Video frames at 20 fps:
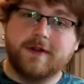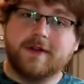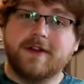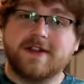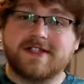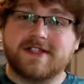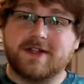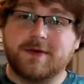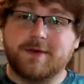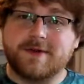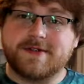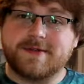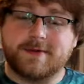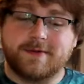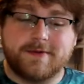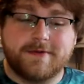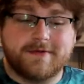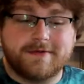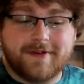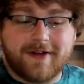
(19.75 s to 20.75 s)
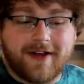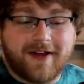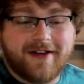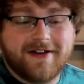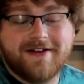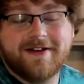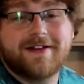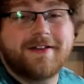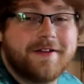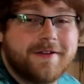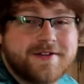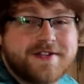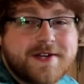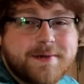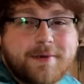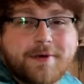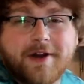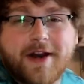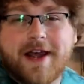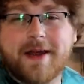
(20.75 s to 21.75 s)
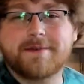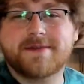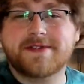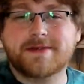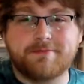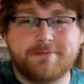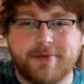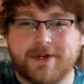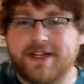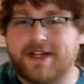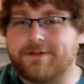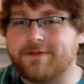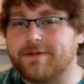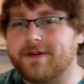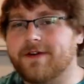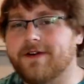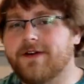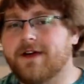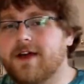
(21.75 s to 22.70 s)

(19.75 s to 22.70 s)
This is Lunazul. They're similar names, but different.